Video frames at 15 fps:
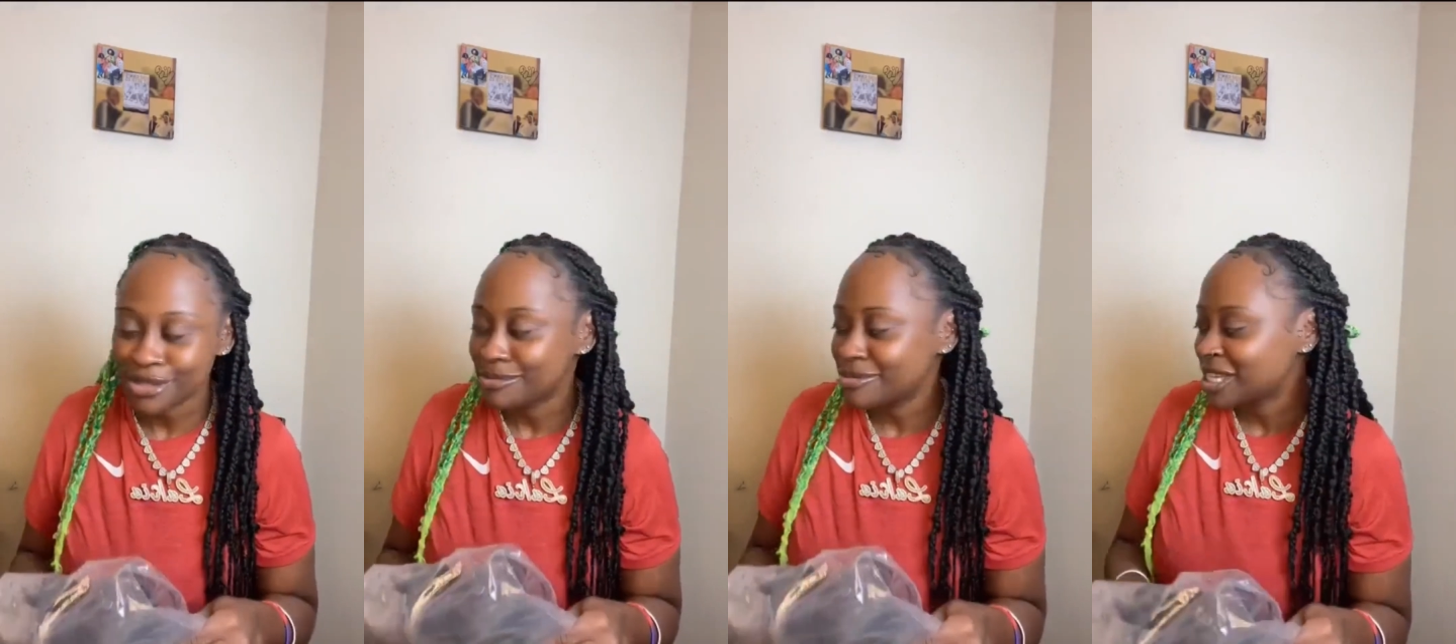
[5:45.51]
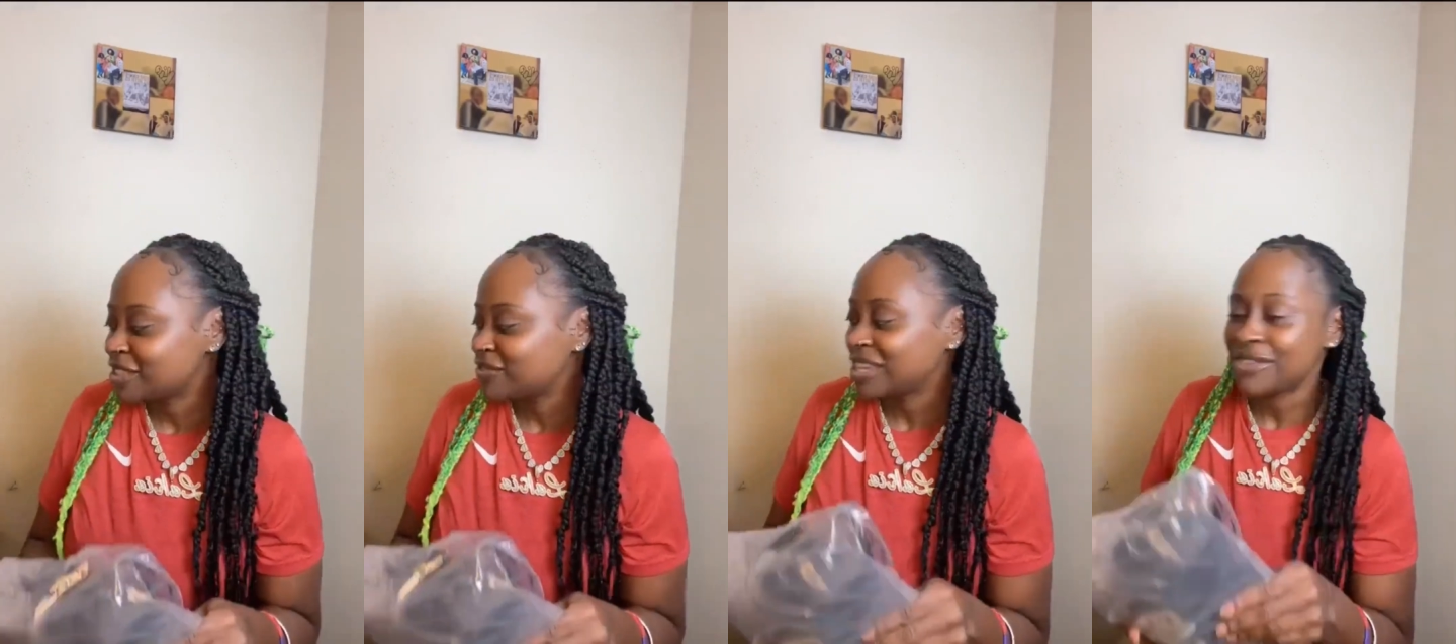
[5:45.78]

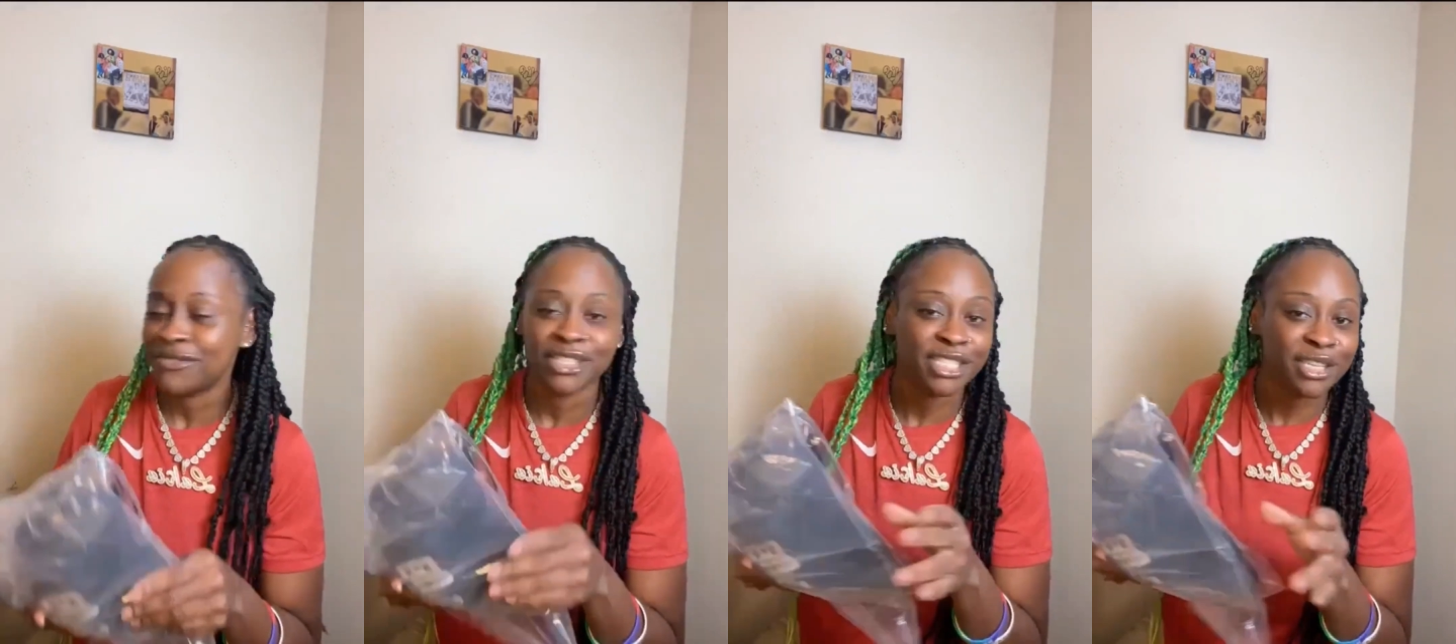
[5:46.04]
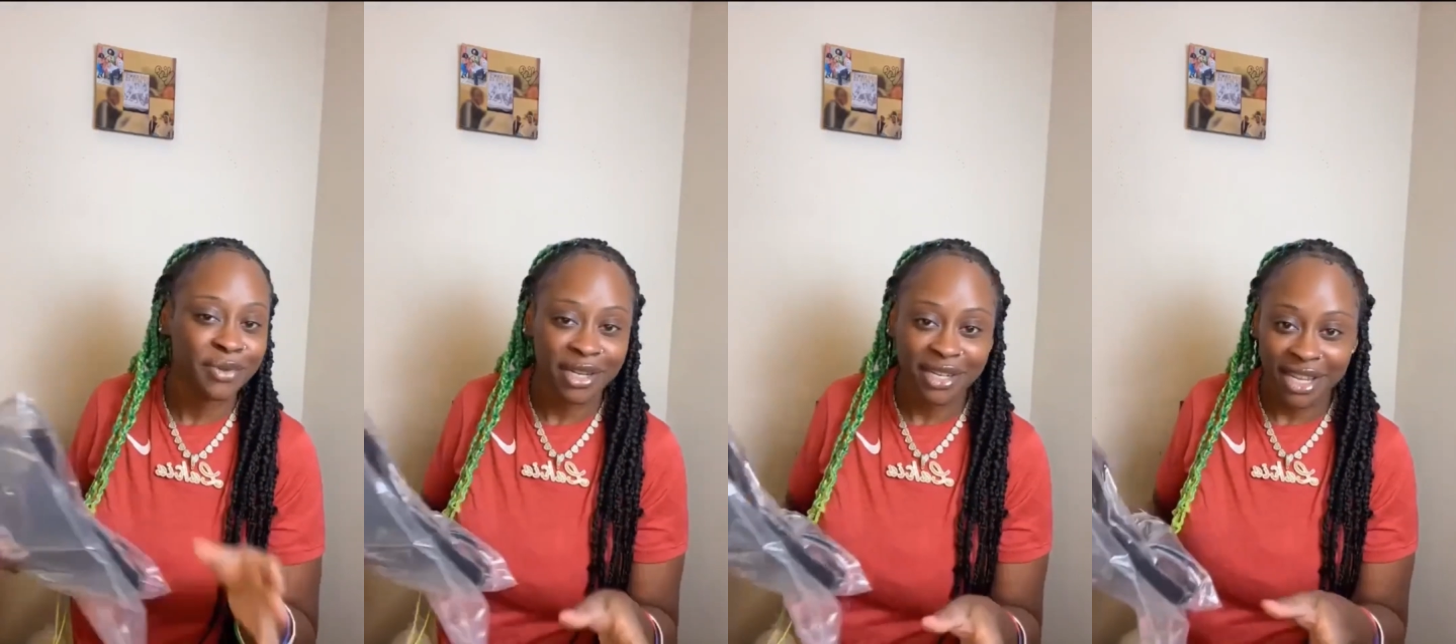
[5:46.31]
much for even
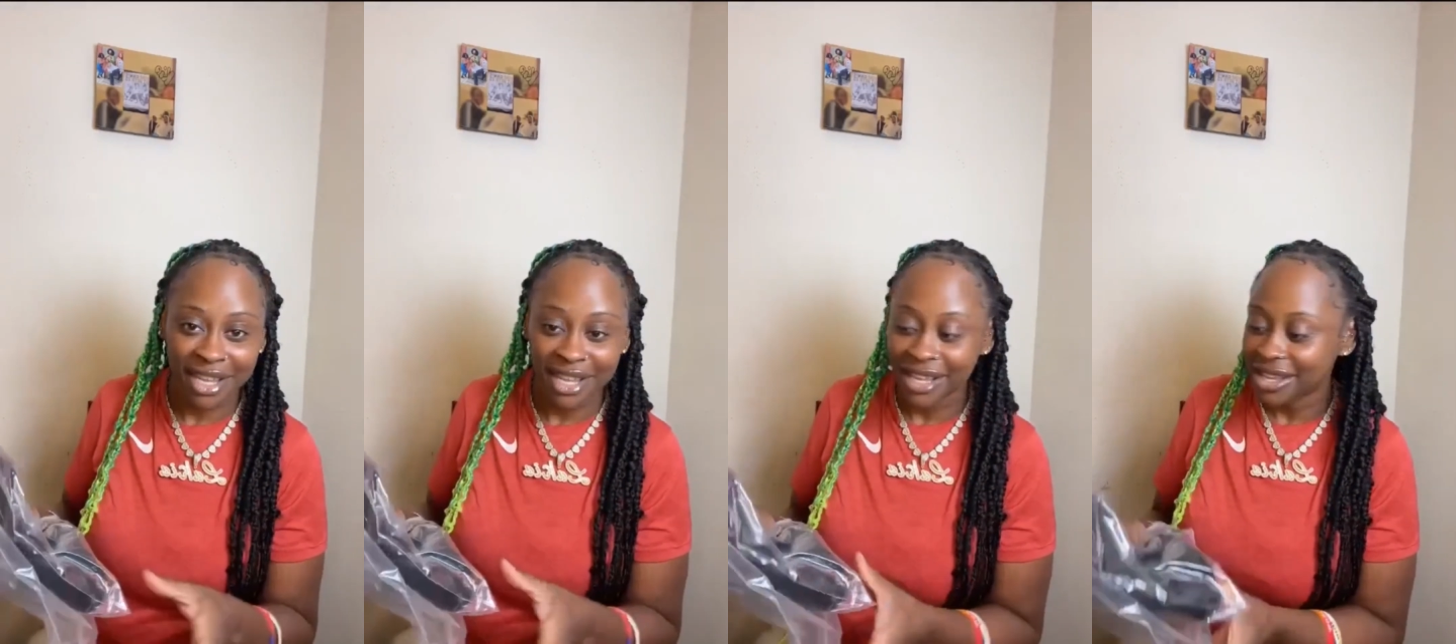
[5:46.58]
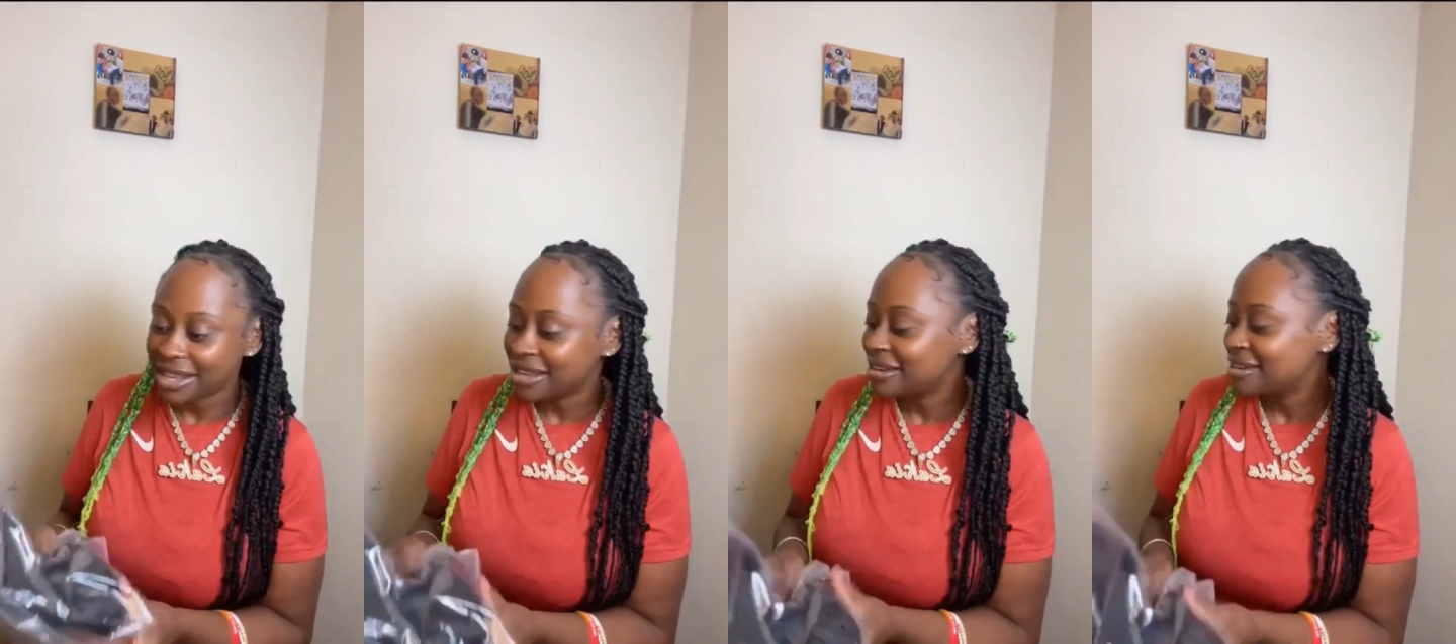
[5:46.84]
tuning
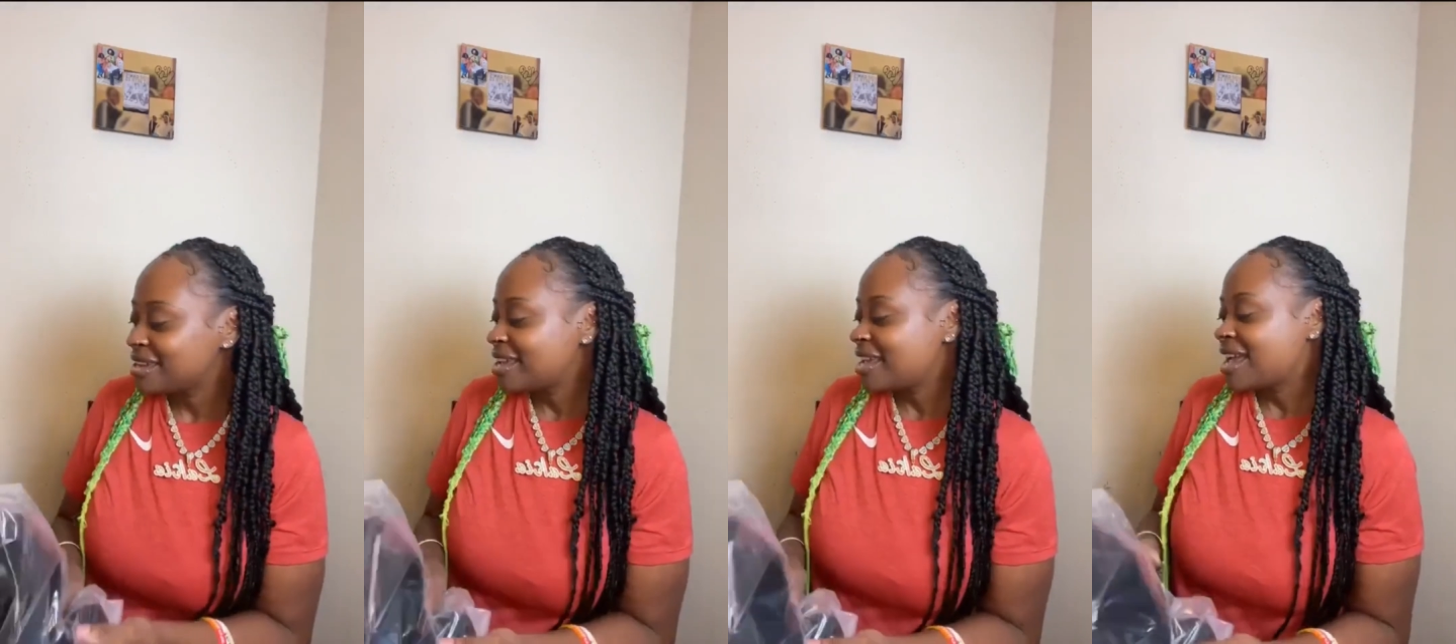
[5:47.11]
in.